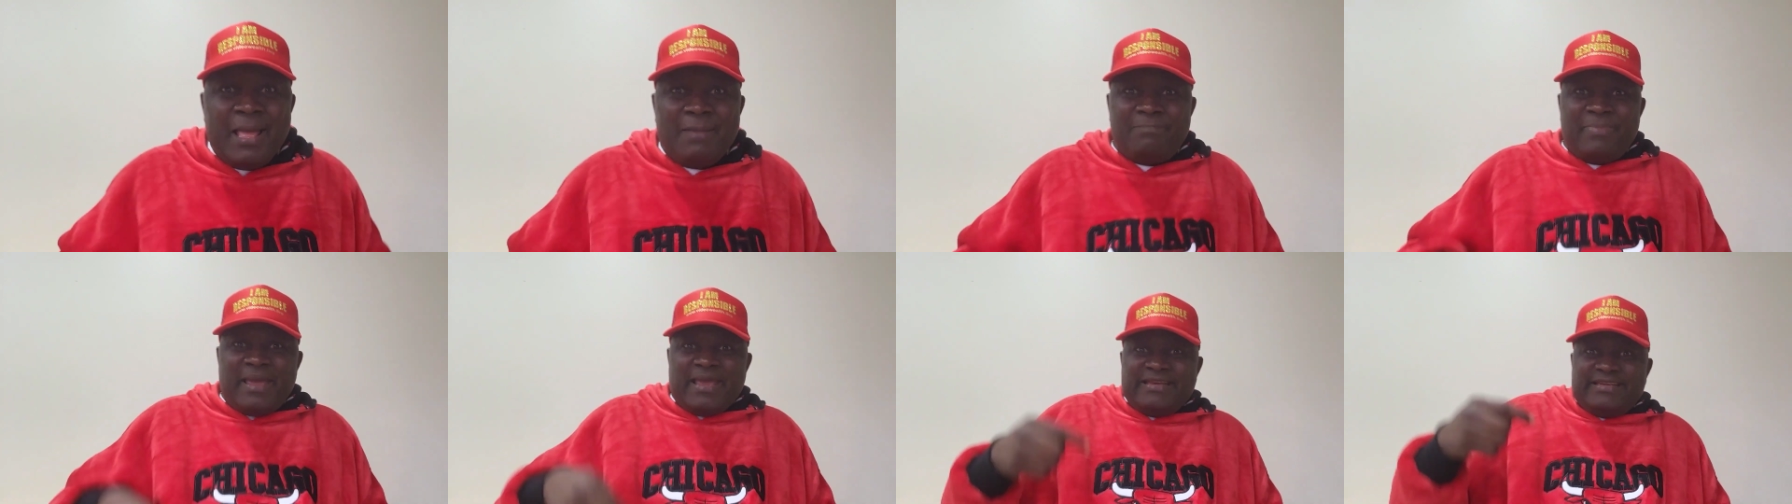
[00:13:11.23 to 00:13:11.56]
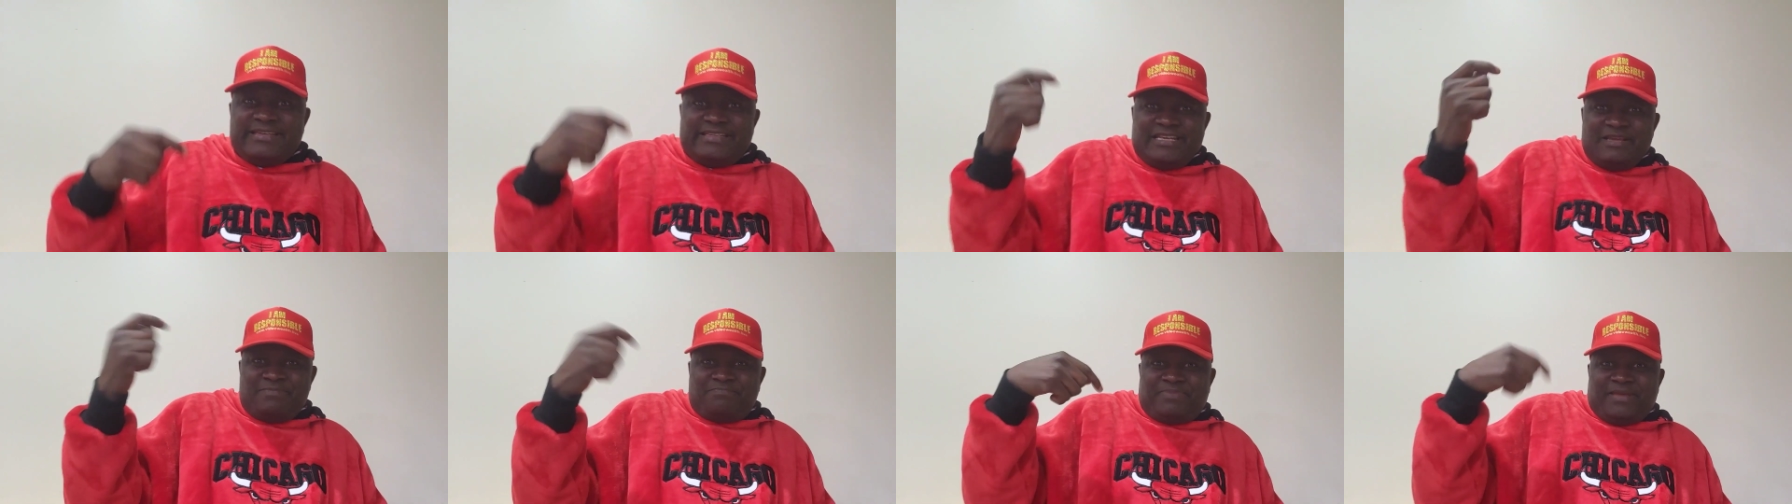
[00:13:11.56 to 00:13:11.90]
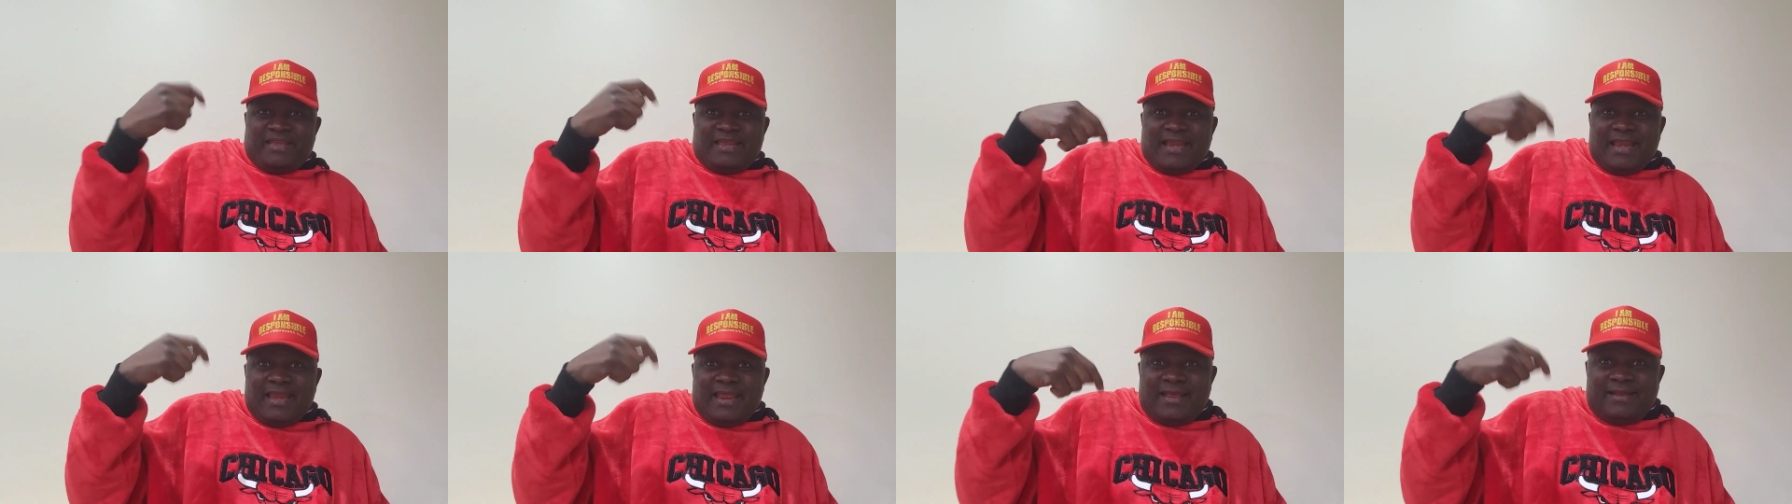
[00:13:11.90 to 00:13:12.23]
But deep
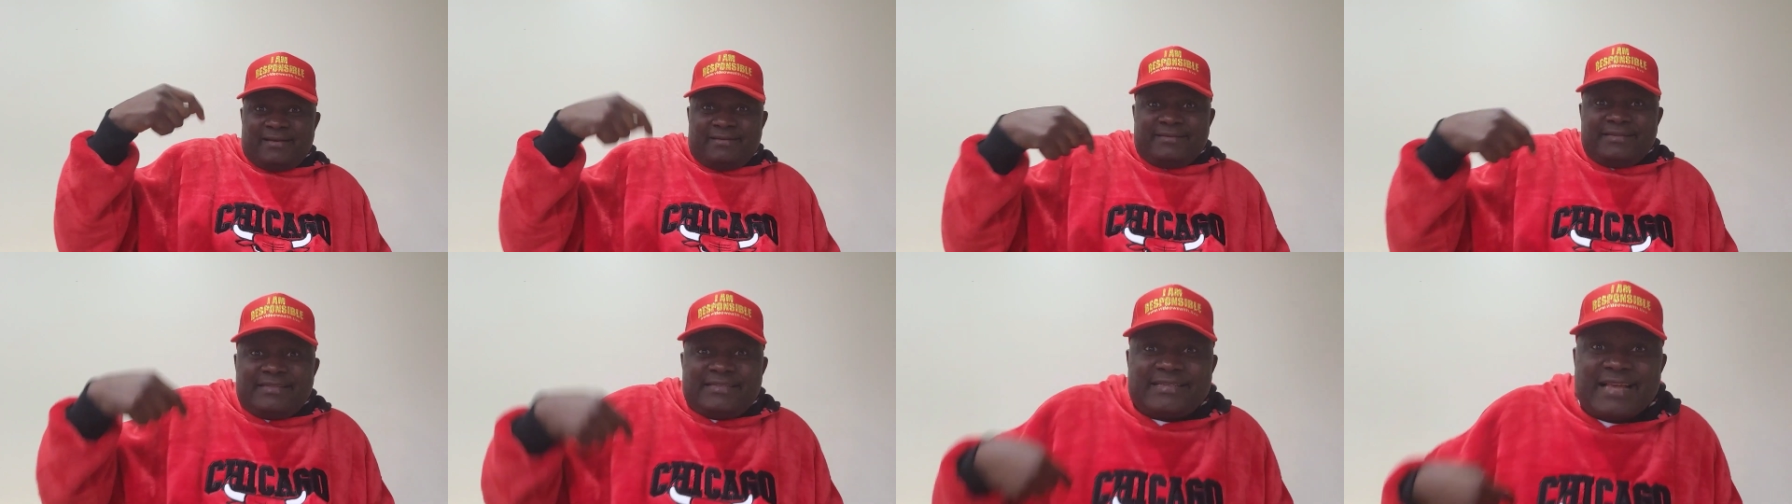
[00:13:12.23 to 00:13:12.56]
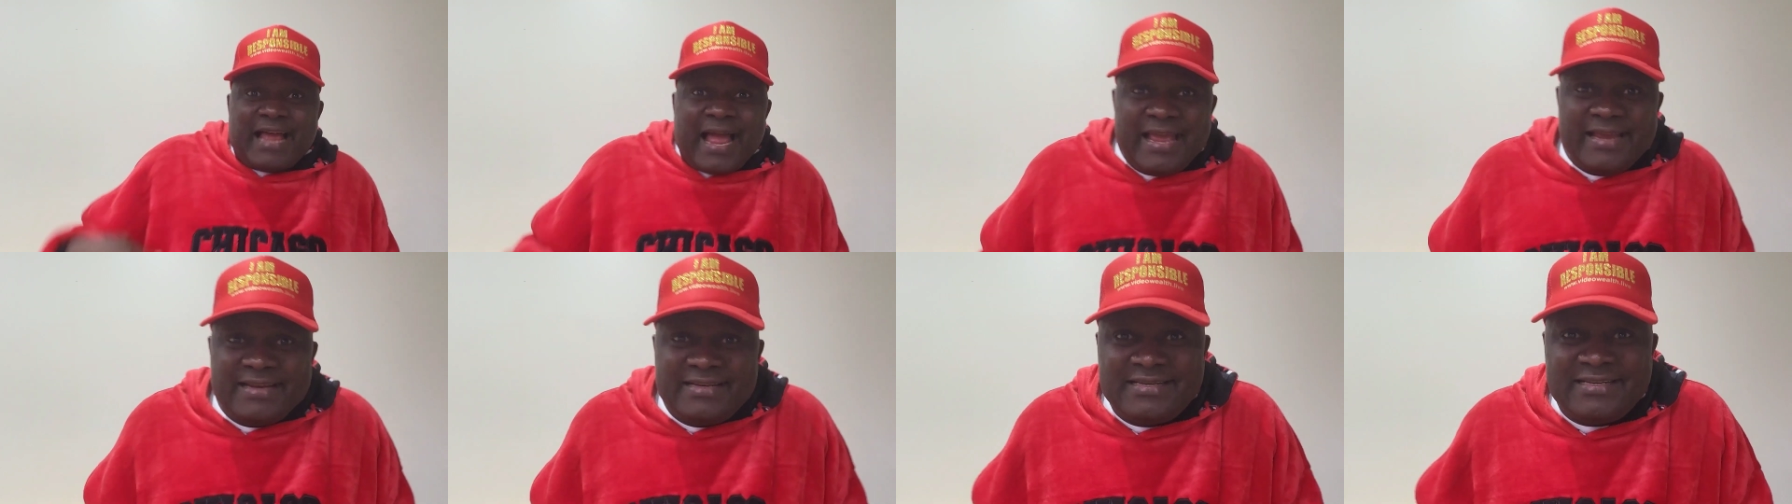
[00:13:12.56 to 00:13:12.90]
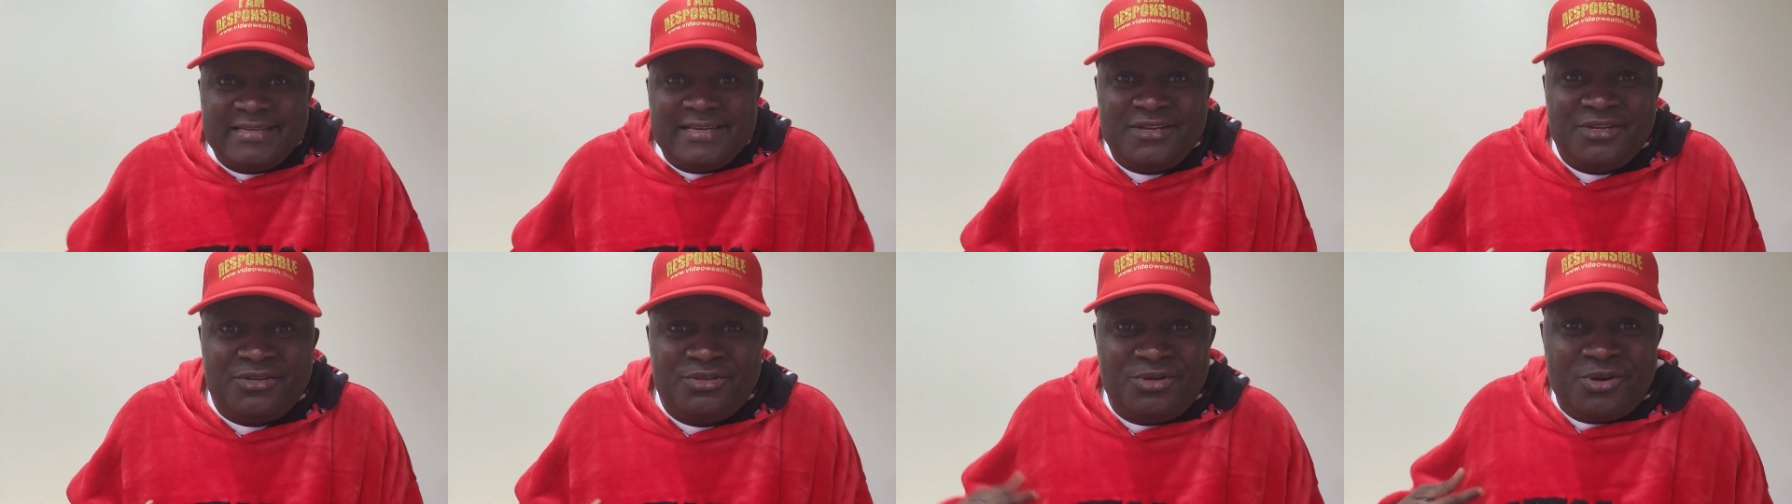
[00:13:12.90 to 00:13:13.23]
in the inside,
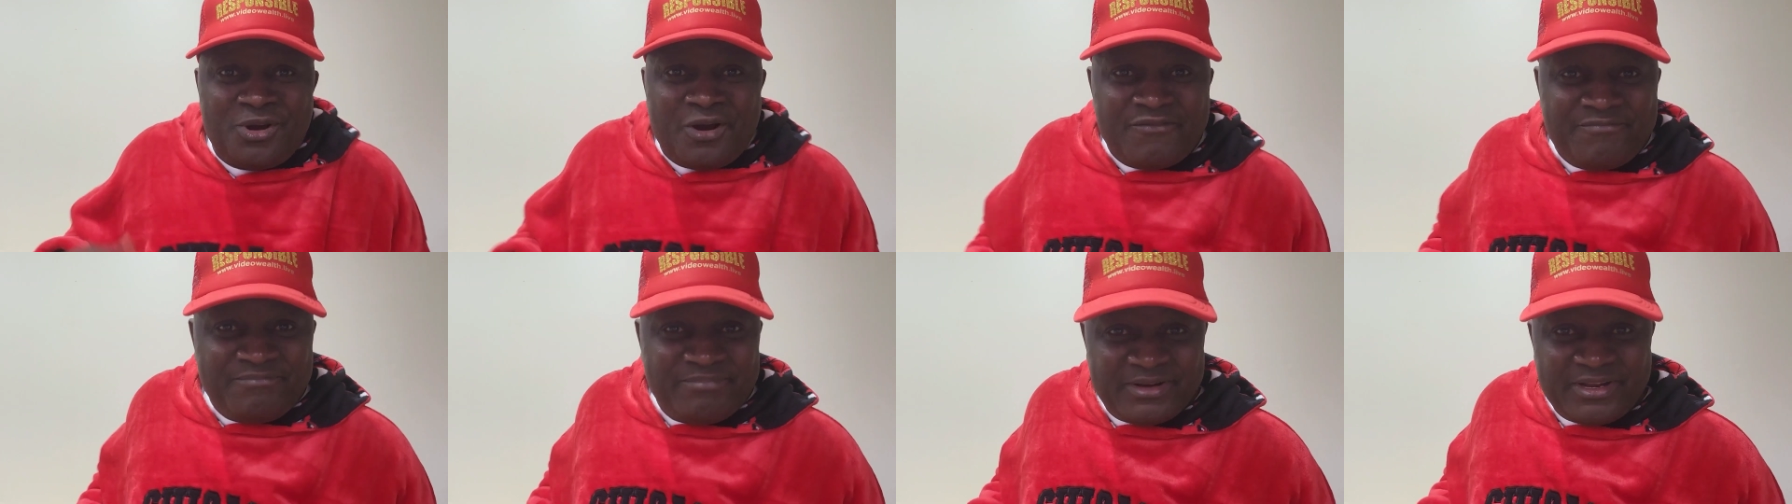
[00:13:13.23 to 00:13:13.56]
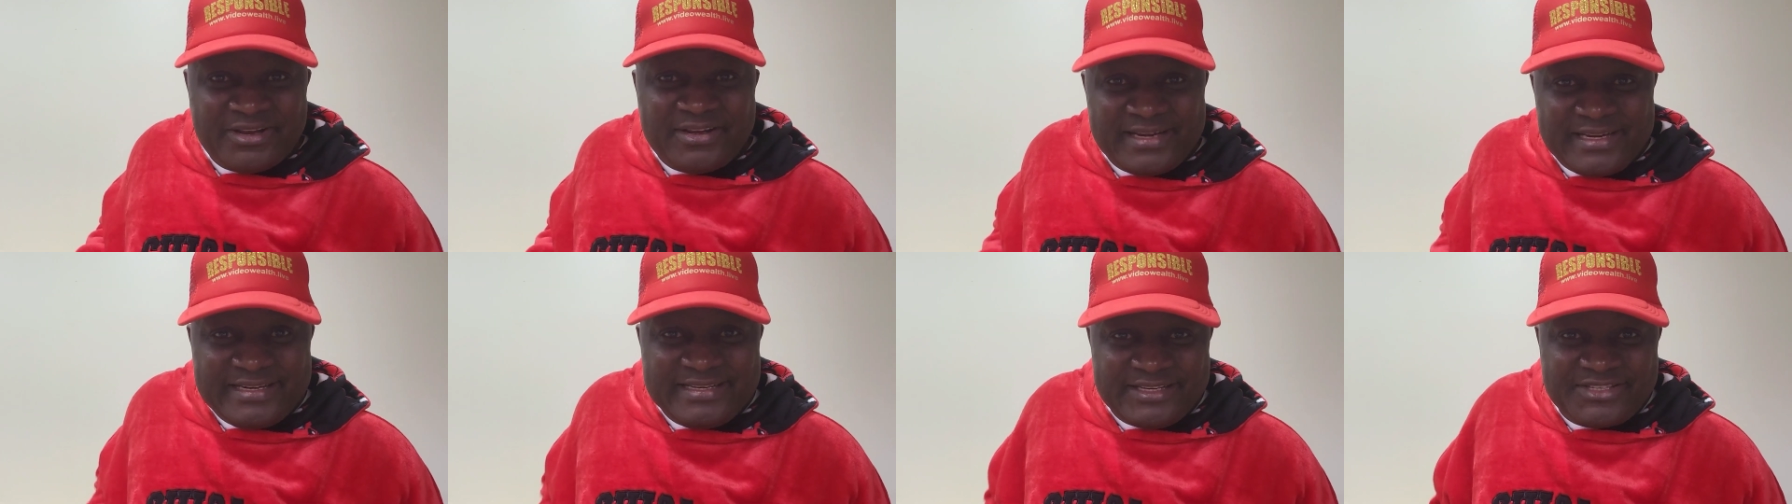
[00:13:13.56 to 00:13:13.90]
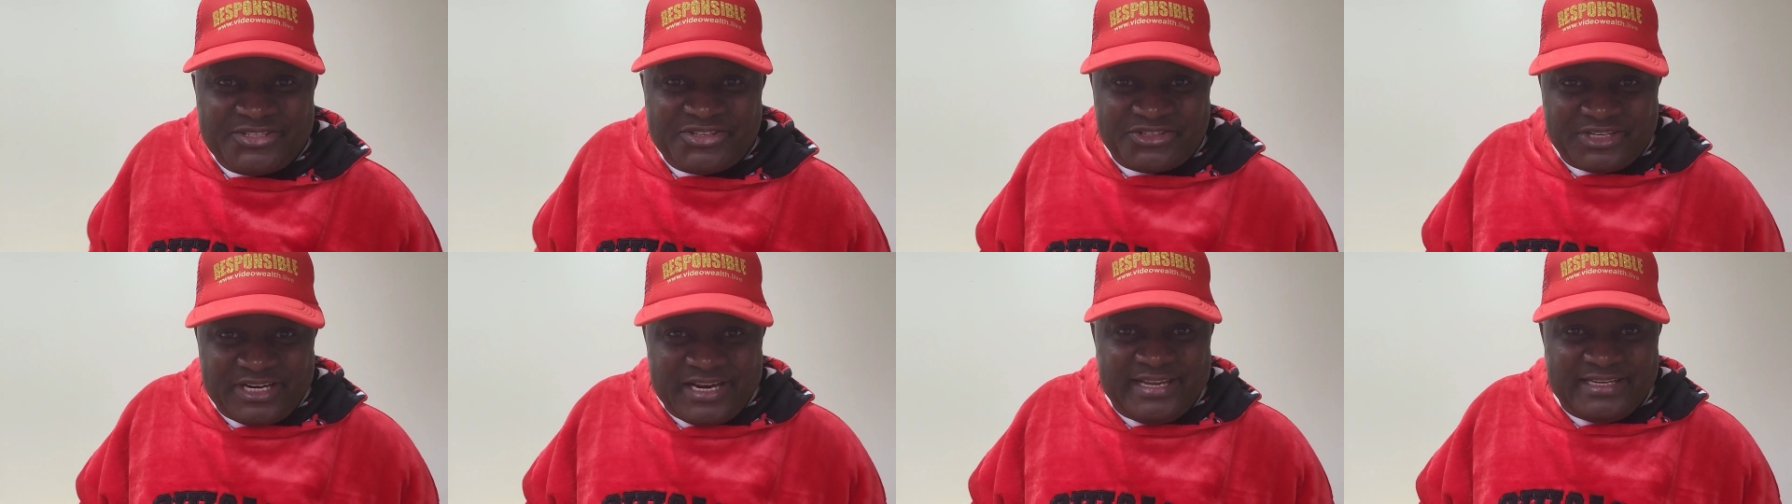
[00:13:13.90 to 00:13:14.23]
the issue of blood
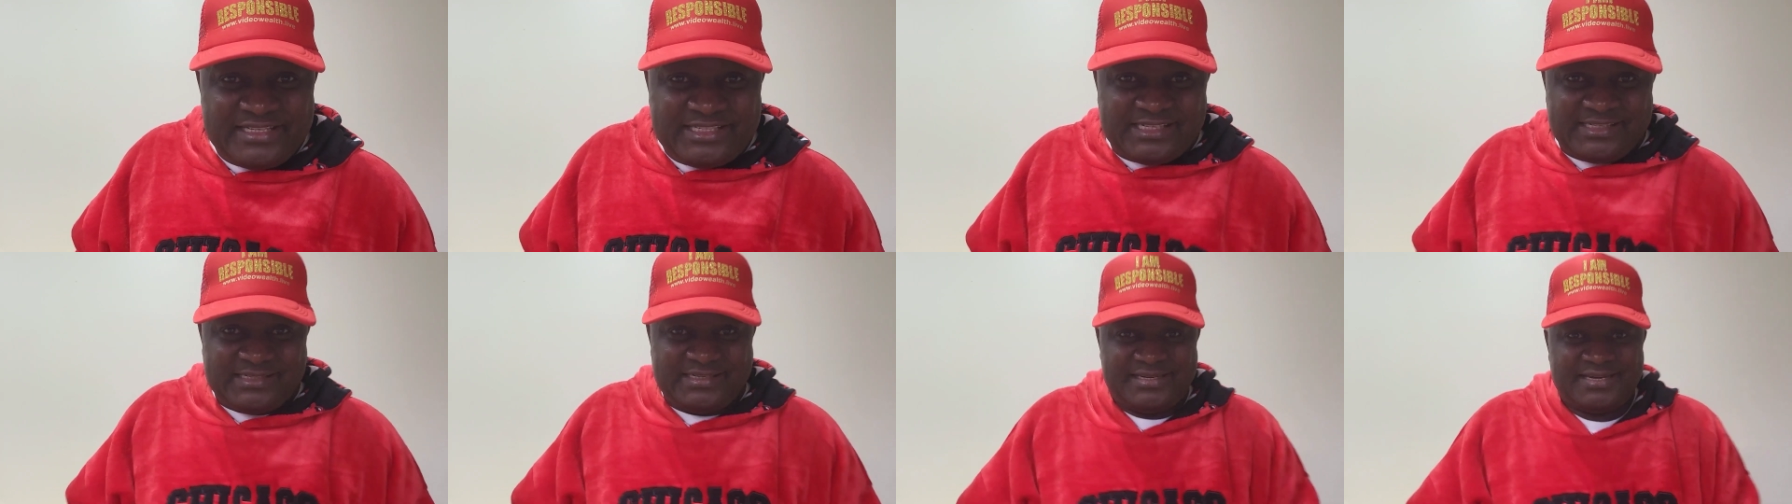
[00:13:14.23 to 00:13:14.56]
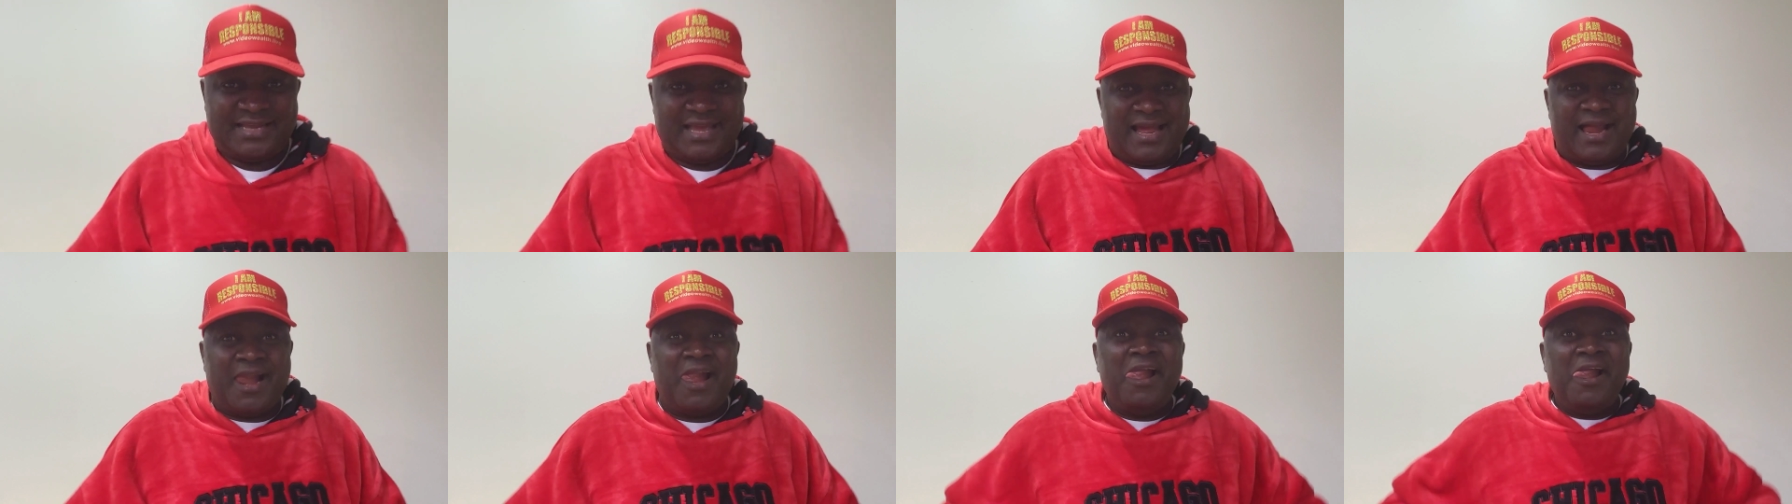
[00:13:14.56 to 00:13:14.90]
is raging.